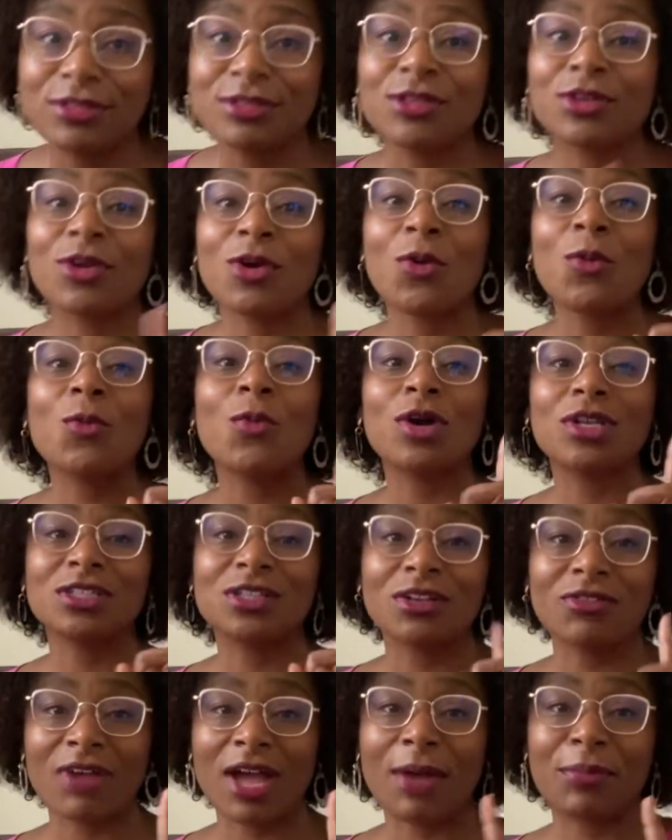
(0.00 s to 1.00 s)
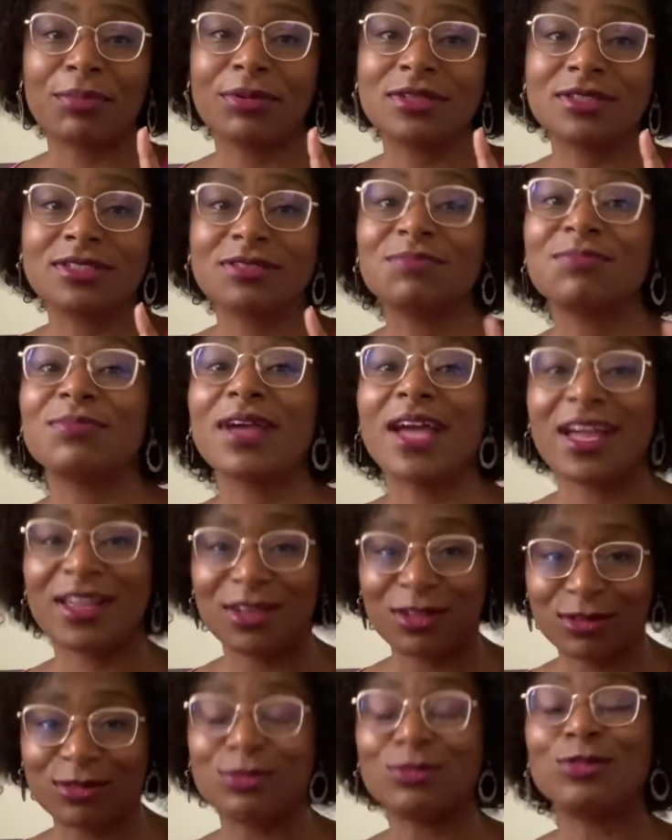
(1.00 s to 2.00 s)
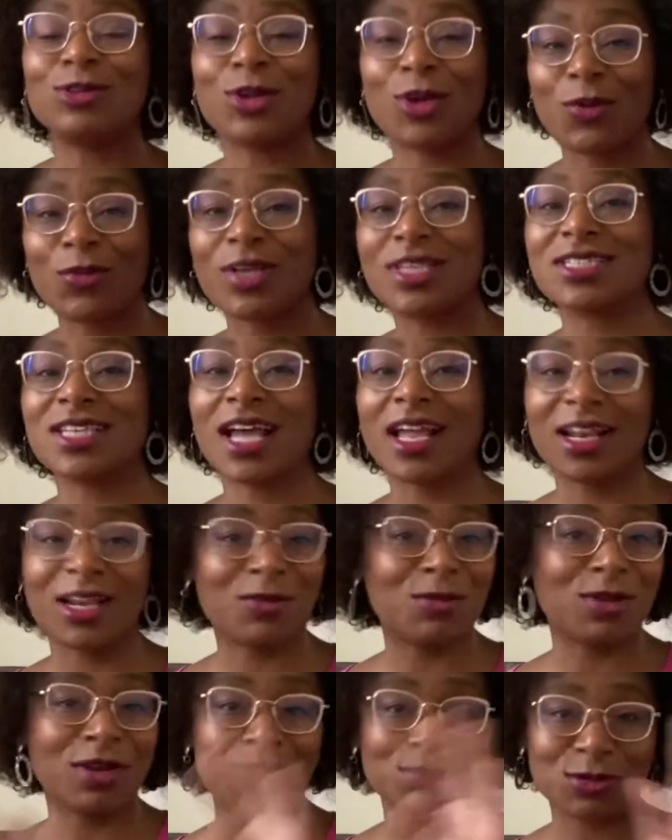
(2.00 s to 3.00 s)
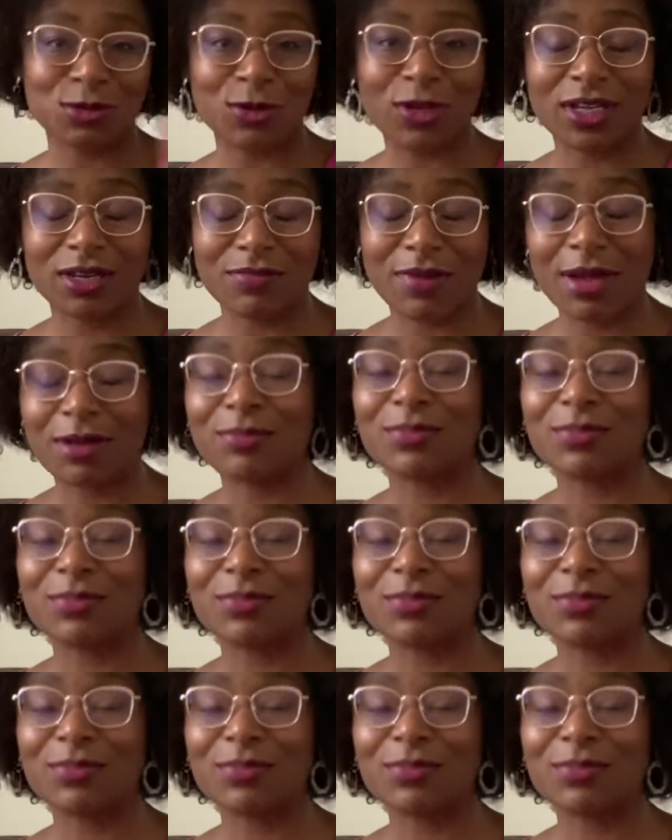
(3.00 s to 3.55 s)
go watch Love Happens and you'll know exactly what I'm talking about.